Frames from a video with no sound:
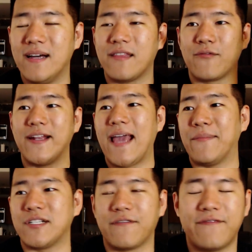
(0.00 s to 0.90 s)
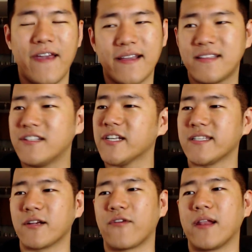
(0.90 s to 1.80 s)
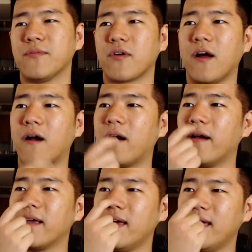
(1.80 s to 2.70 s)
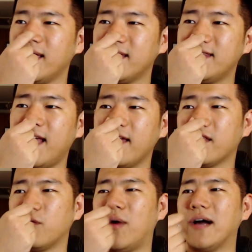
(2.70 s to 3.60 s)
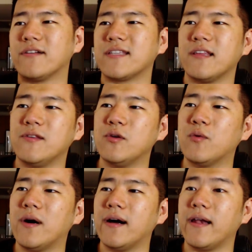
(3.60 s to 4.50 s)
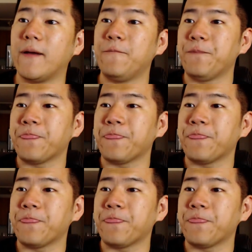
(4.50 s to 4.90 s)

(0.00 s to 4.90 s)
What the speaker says: 3 damage effect, just incredible card. Knight of the Wild is the new one.